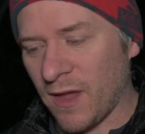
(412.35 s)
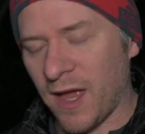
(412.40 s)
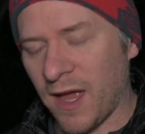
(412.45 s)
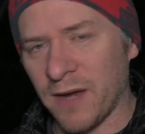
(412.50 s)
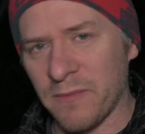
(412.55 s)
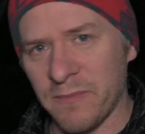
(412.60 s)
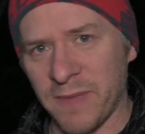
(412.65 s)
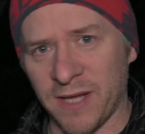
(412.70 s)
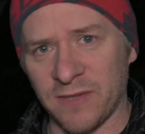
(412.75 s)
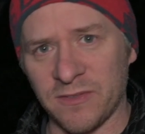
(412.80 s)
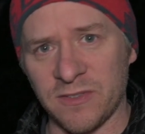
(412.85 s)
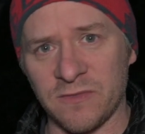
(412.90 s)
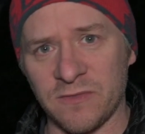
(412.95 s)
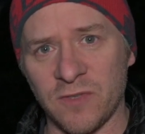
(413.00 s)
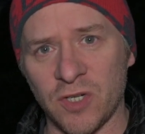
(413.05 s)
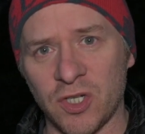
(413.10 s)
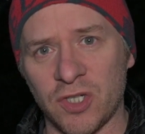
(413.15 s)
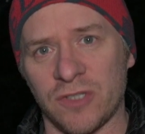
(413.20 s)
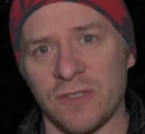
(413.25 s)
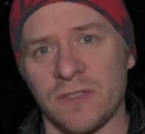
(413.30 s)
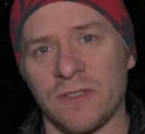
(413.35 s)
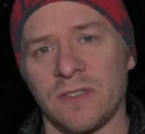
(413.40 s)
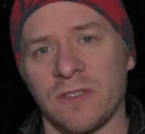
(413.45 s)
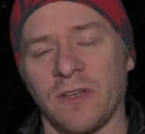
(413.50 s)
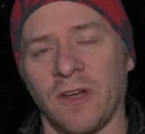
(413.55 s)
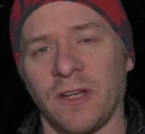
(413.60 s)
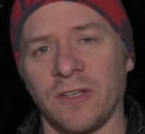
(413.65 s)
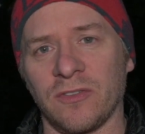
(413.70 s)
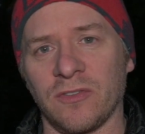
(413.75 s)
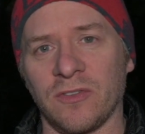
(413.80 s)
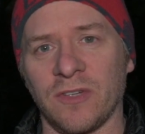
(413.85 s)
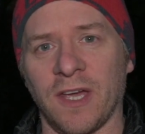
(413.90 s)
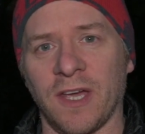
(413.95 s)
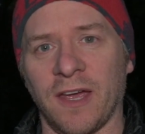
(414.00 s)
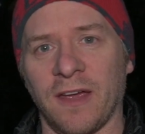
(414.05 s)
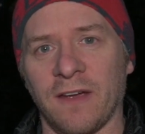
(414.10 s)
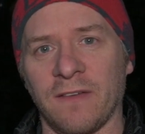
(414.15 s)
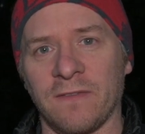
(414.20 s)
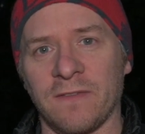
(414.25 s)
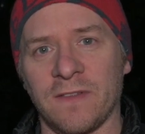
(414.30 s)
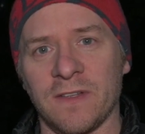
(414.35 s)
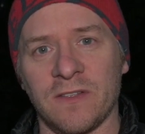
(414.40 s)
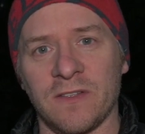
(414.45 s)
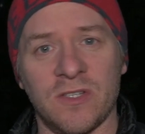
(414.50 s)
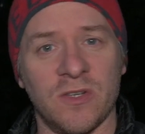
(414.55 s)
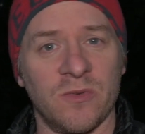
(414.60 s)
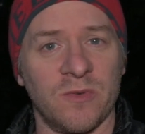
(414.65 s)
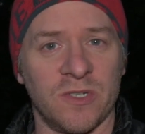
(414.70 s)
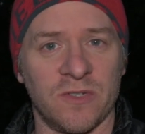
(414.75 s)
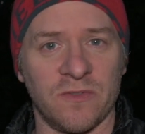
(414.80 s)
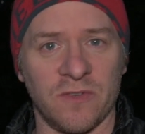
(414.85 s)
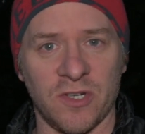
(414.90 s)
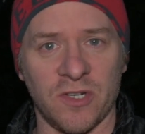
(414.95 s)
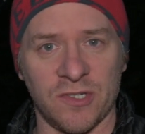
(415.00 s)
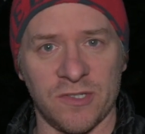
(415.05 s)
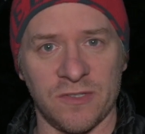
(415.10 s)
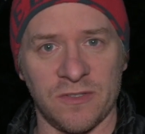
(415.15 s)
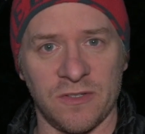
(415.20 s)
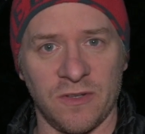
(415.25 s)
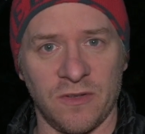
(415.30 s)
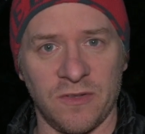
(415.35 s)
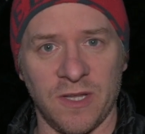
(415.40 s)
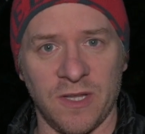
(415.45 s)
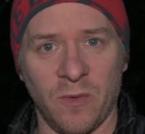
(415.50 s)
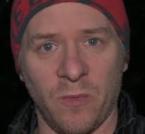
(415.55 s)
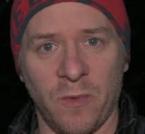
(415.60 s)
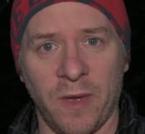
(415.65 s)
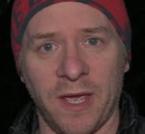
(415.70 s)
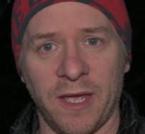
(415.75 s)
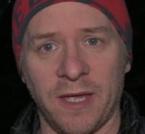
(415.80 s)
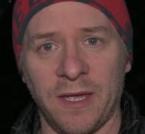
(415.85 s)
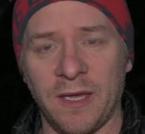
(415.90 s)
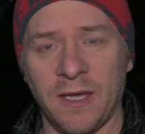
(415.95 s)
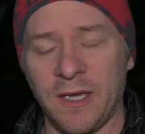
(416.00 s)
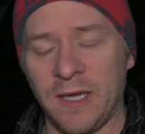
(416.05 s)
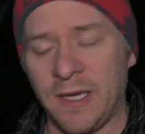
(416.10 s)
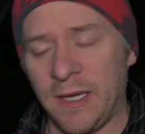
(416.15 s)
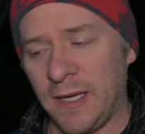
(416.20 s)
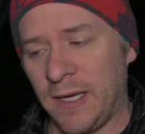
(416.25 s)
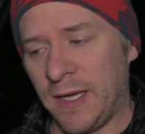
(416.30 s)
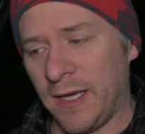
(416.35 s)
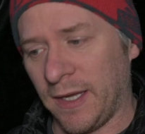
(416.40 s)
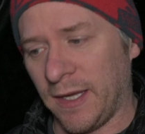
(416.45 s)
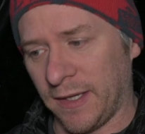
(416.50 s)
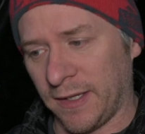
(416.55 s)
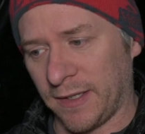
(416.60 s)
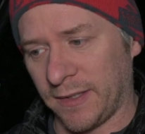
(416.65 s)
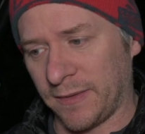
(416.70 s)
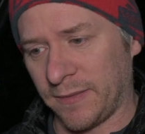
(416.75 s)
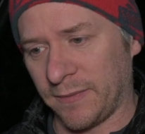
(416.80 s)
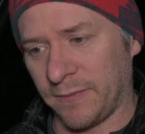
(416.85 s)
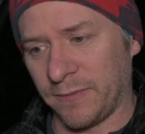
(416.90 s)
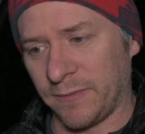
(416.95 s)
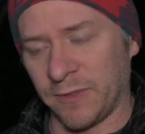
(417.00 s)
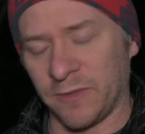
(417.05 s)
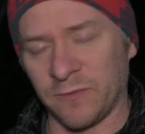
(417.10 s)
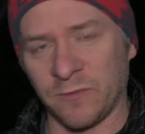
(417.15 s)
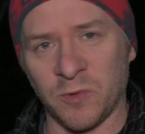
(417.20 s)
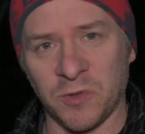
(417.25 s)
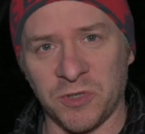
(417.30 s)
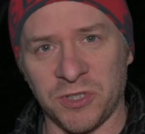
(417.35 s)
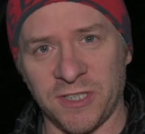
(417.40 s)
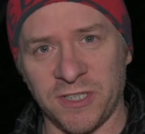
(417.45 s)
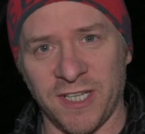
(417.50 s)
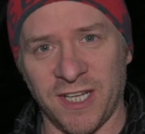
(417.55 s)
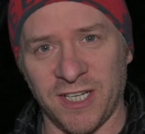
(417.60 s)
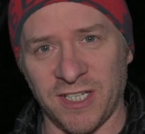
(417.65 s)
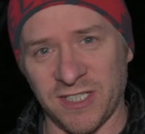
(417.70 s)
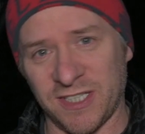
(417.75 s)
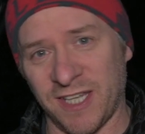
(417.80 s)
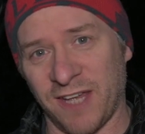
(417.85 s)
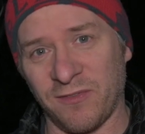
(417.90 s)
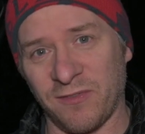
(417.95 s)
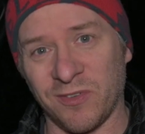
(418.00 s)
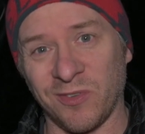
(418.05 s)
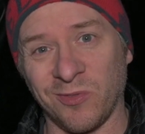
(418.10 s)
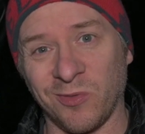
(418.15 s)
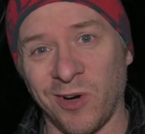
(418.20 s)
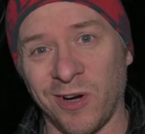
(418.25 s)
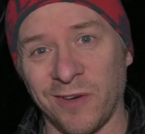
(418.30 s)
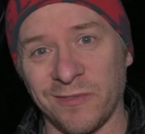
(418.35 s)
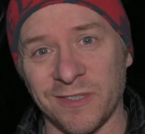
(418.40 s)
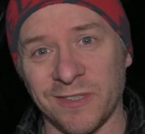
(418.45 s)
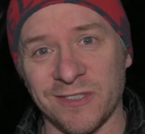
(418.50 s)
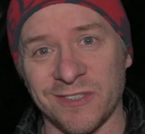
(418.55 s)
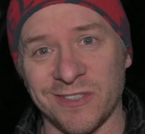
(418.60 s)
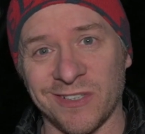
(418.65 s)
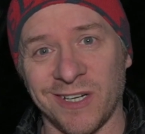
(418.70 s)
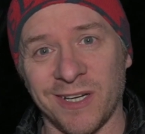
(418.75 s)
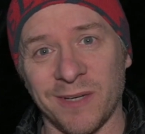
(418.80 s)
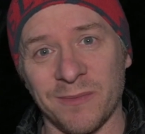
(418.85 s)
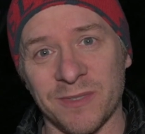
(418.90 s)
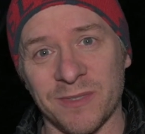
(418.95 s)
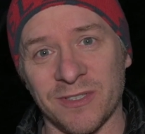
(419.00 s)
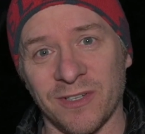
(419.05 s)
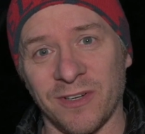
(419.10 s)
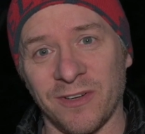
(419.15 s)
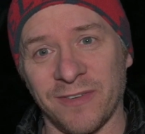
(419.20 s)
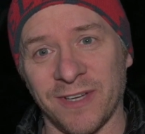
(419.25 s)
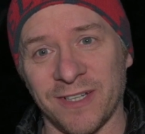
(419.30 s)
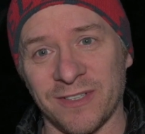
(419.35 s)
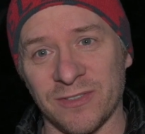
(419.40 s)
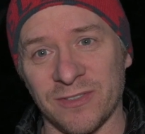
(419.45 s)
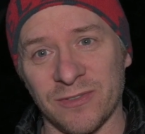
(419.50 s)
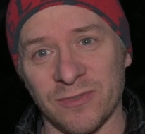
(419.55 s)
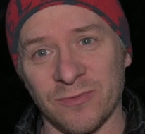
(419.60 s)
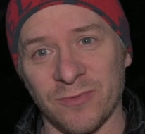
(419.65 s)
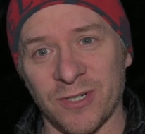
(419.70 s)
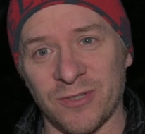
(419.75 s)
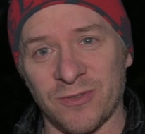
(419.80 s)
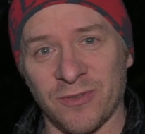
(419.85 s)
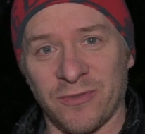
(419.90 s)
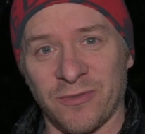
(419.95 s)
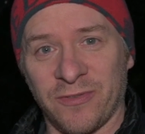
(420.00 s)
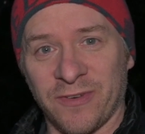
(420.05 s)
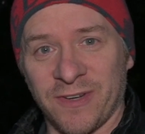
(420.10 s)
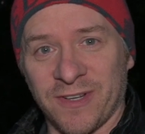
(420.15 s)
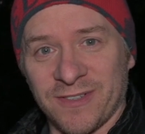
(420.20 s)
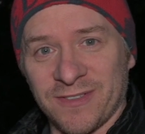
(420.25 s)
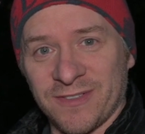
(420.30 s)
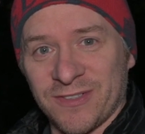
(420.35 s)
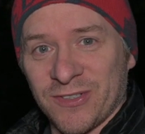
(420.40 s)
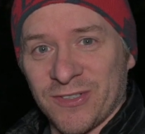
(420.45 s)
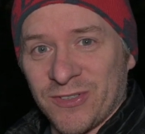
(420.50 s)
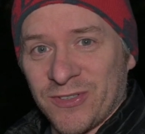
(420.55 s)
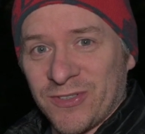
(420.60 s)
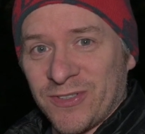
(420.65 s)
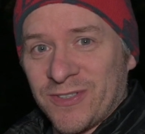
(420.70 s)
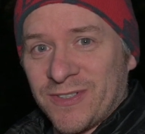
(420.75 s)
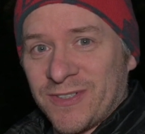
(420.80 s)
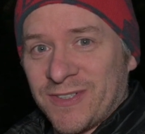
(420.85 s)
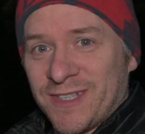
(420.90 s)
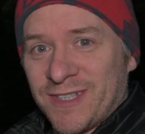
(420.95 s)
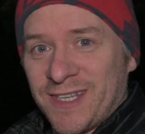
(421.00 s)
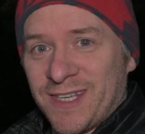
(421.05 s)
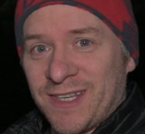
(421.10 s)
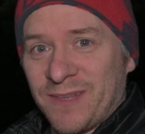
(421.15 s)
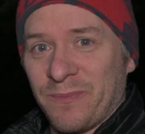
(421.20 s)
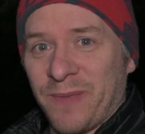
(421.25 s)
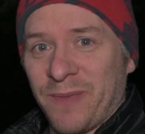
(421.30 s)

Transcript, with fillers: unmounted versions. I do have the two inch versions on their way, um, but unfortunately they just haven't arrived in time, so I've had to retrofit it to the